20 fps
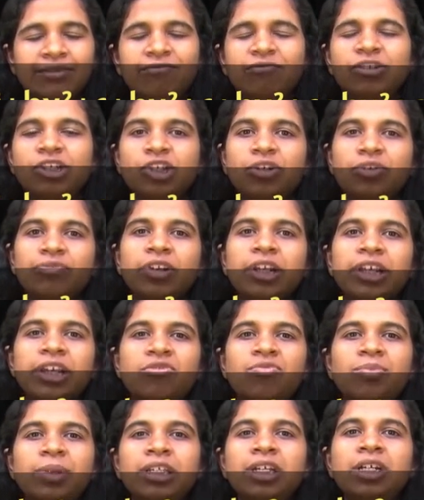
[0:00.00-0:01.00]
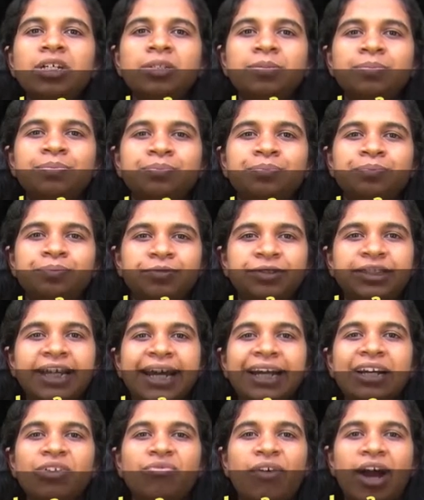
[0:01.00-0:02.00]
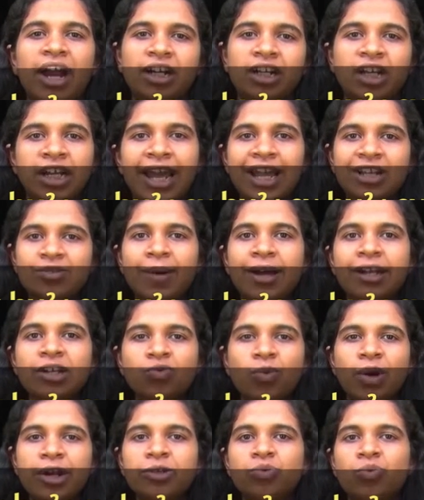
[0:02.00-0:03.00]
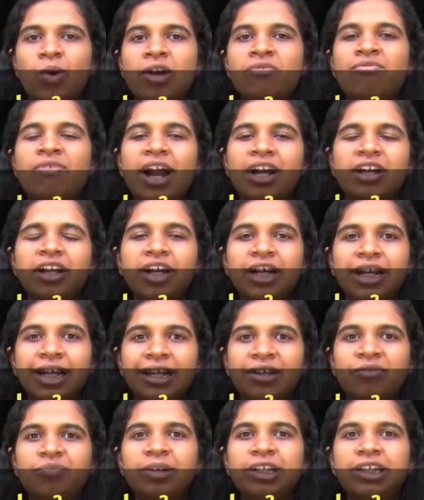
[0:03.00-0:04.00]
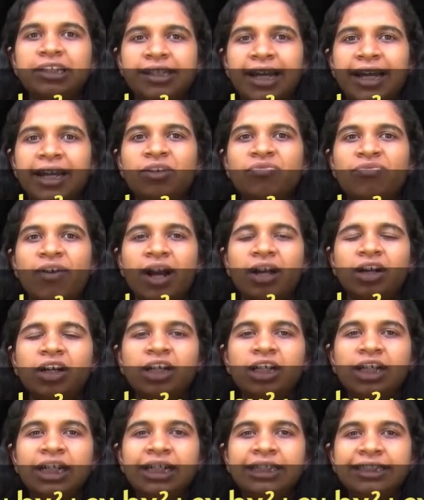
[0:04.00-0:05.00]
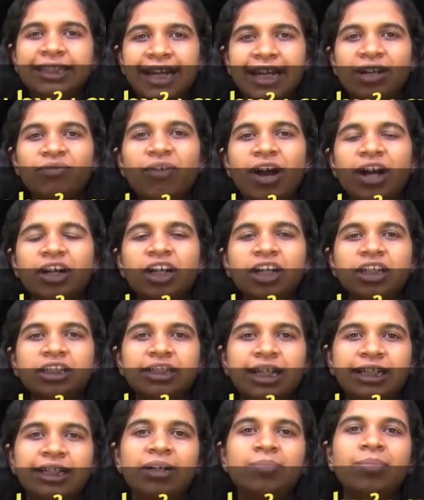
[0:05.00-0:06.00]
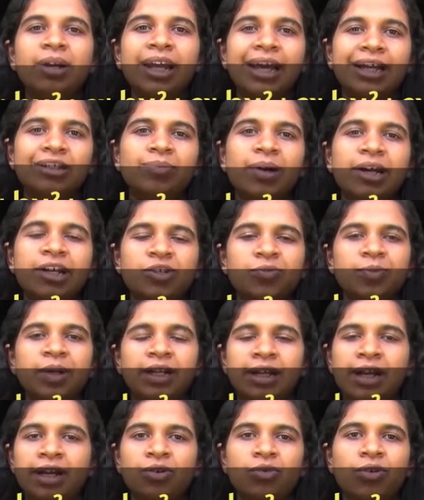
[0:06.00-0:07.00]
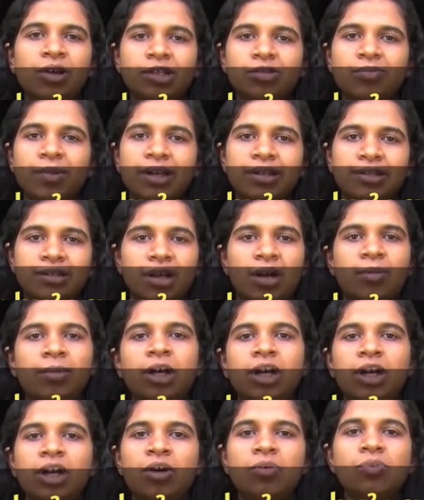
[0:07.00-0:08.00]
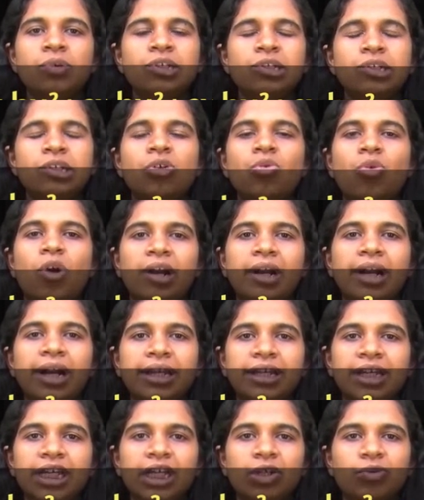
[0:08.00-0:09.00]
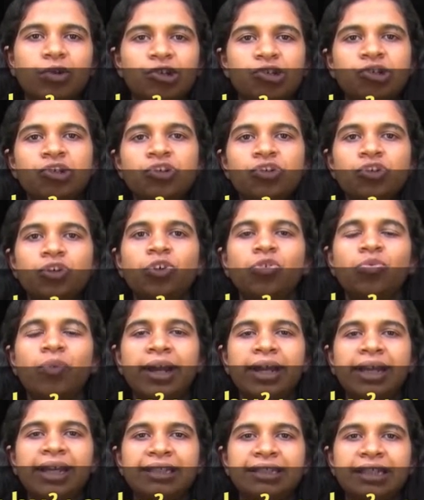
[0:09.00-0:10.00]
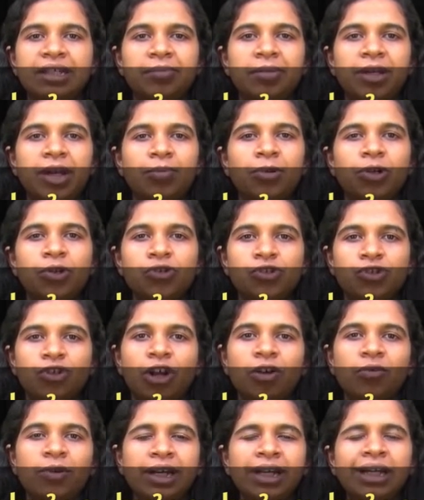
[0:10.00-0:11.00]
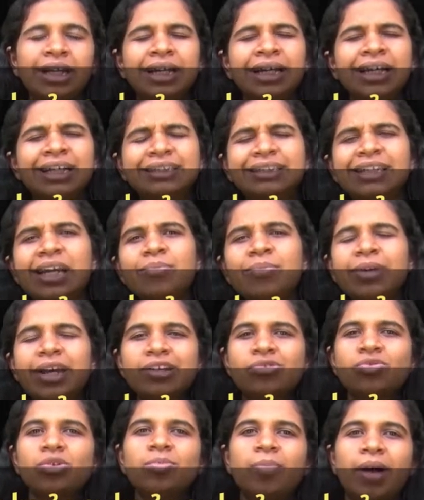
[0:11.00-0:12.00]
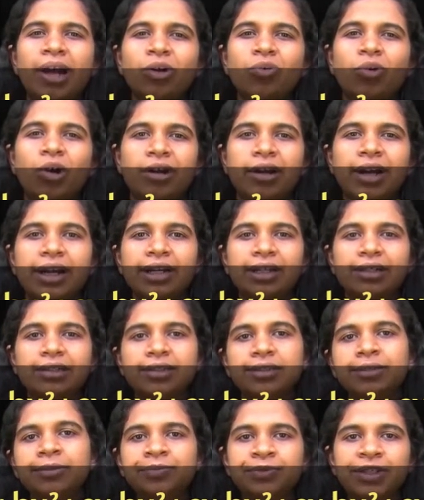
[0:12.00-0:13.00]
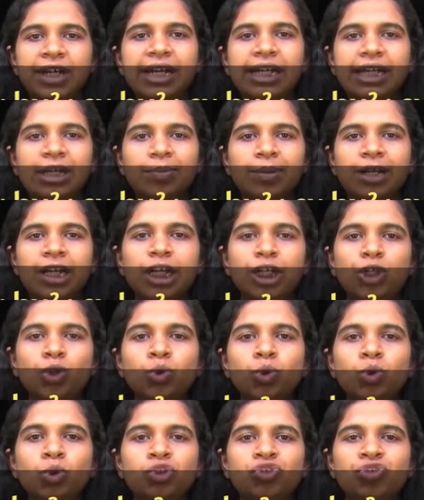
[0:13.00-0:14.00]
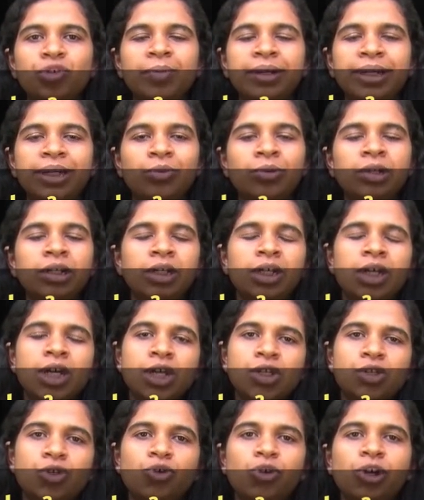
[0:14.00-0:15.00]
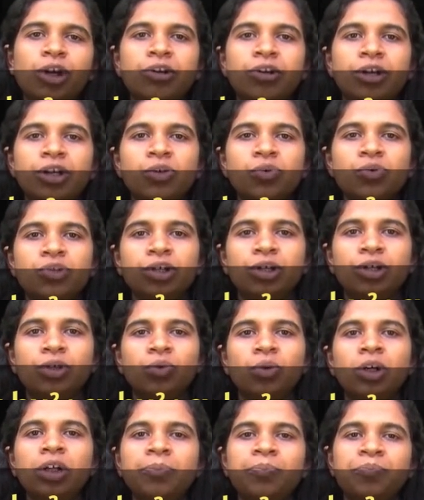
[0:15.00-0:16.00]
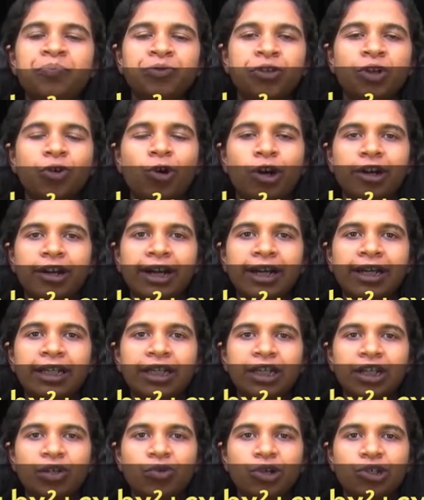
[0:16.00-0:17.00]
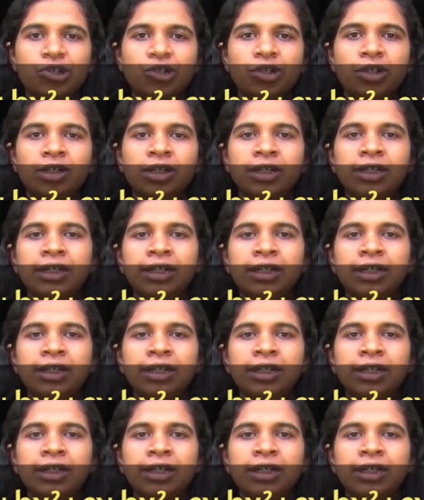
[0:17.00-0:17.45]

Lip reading: Which will give me the second factor. X minus 1 is one factor, it will give me the second factor. Second factor is nothing but x minus beta into x minus gamma, which is a quadratic equation. So you'll very easily be able to solve it. Same case with biquadratics, right? Typically 2 roots will be given, so you can reduce it to a quadratic equation.